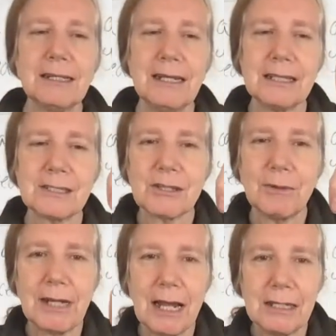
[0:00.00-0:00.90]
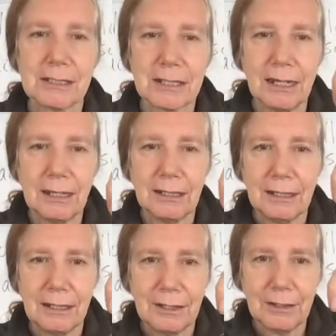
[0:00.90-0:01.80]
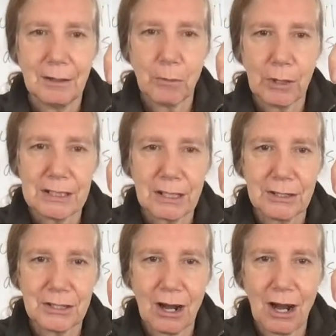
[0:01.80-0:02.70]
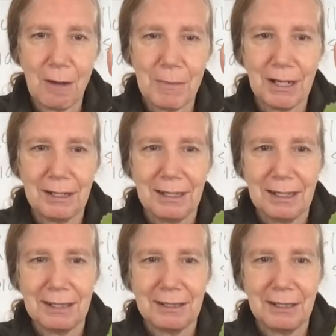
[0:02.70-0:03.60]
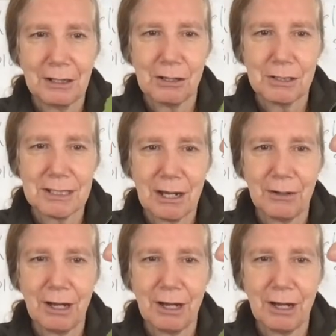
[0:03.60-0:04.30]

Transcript: Yes. So it has the the points on top, and then it goes down.